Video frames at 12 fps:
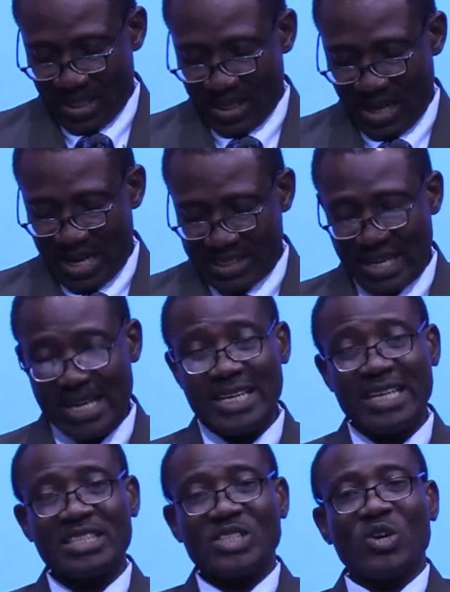And then
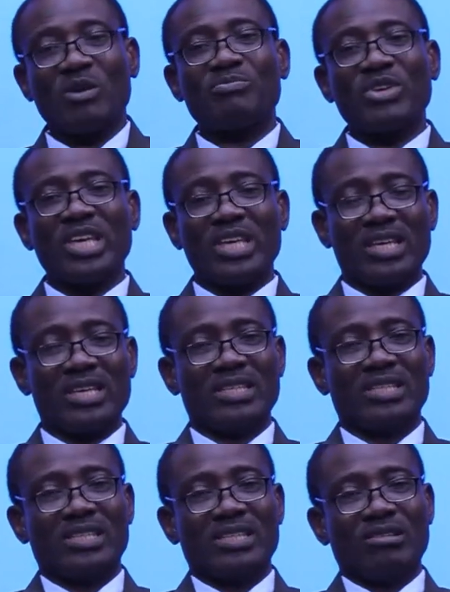let it not be
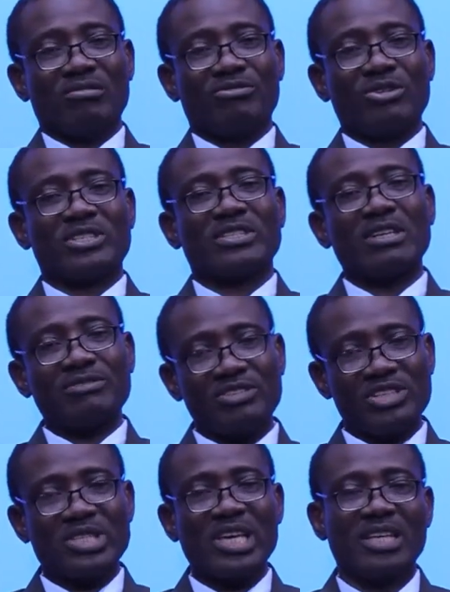for
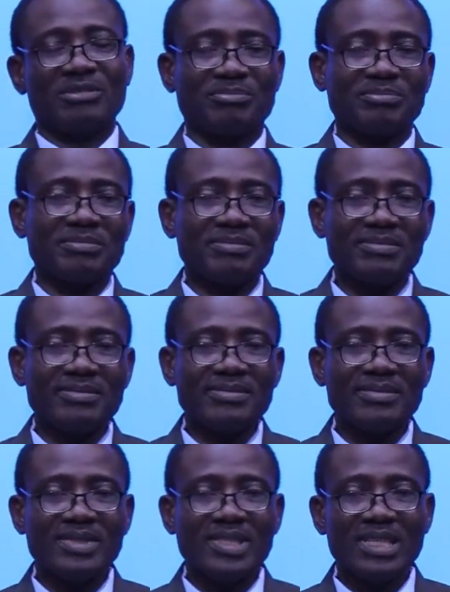selfish gain.
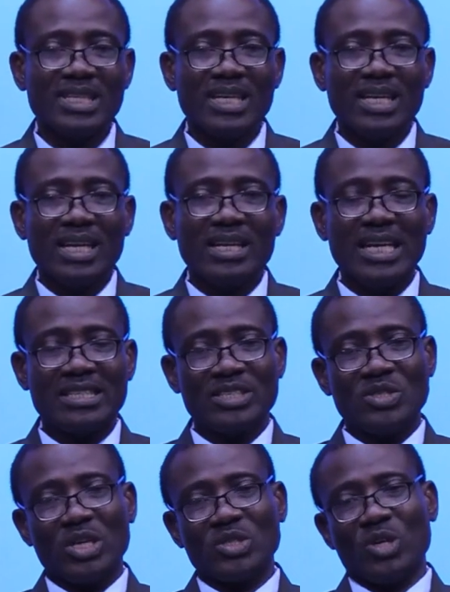Let it
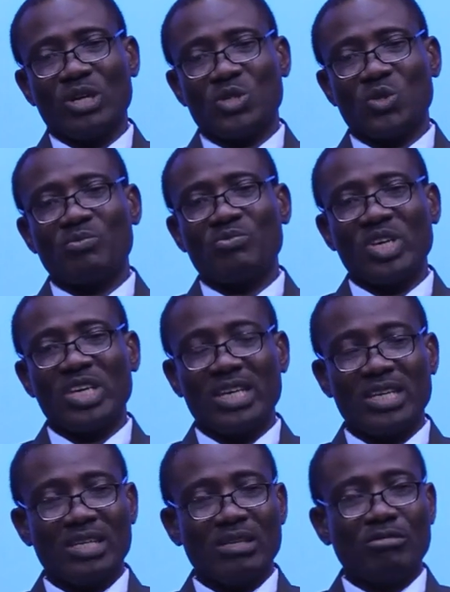not also
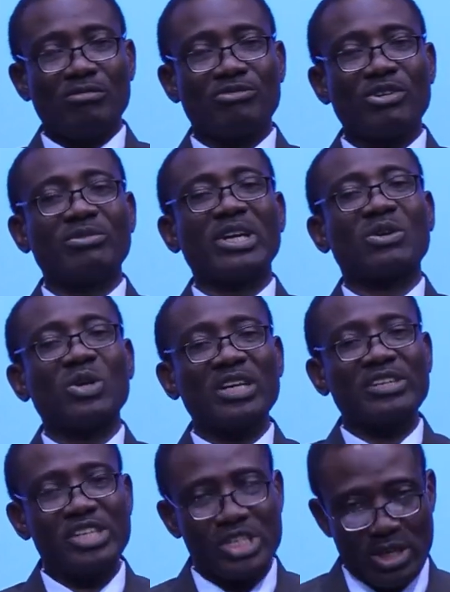be for
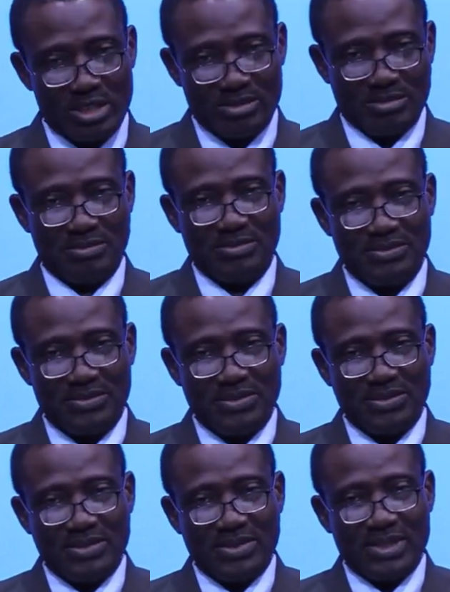recognition.
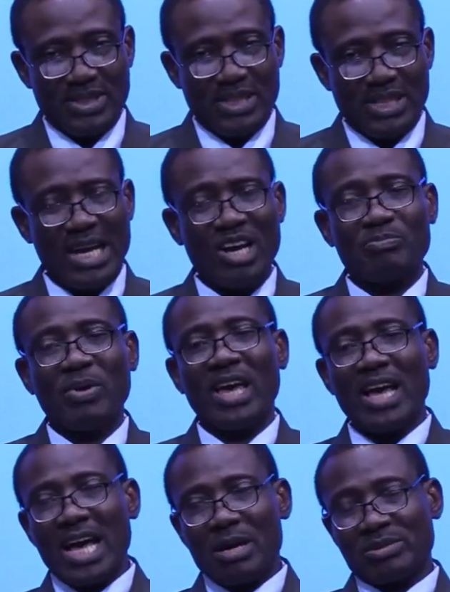Now,
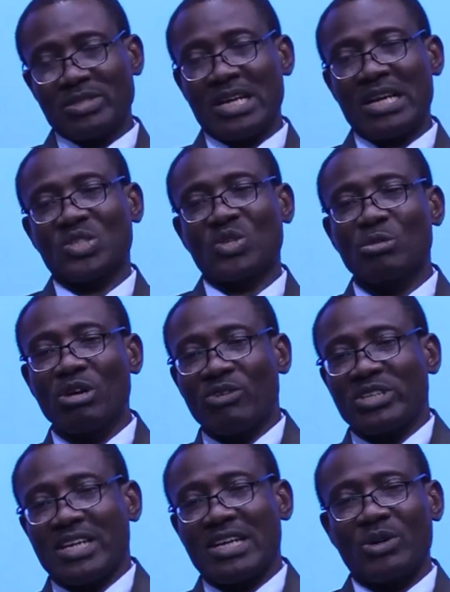perhaps there are some of
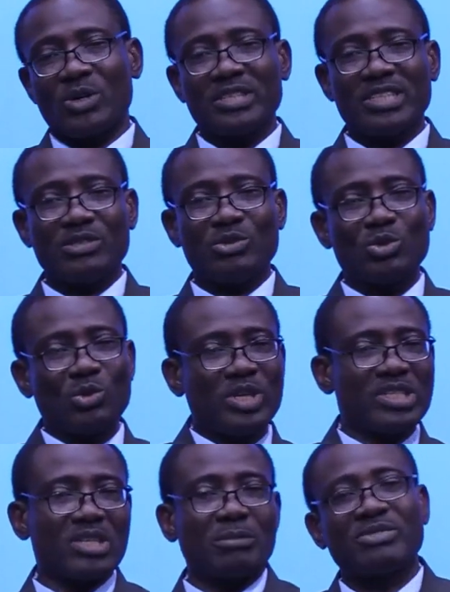us that are already
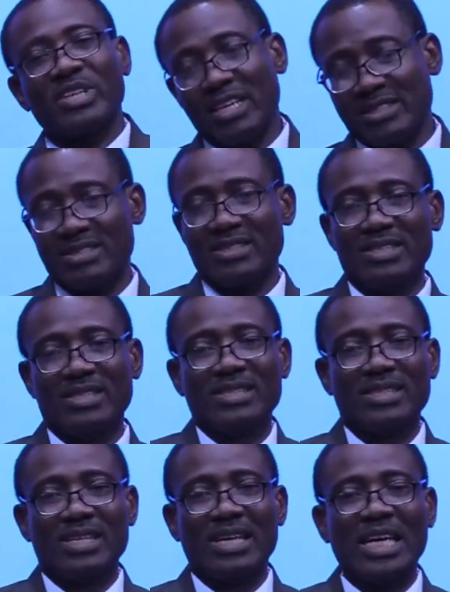doing some things
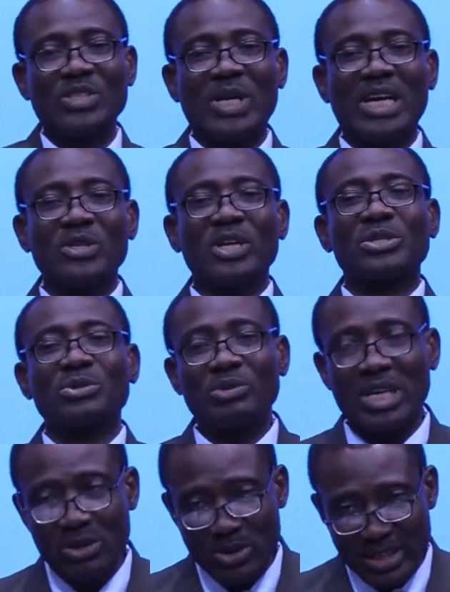and you are not
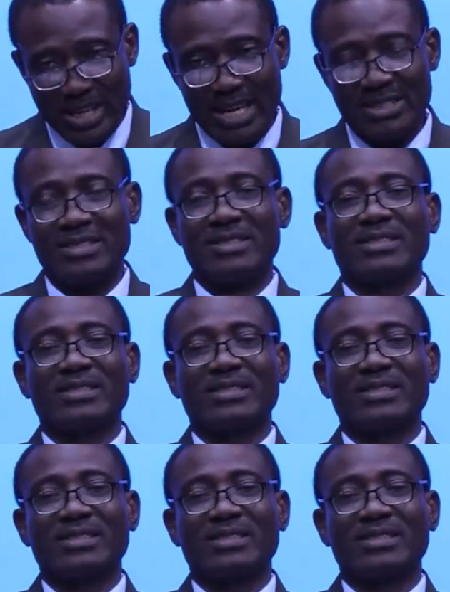recognized.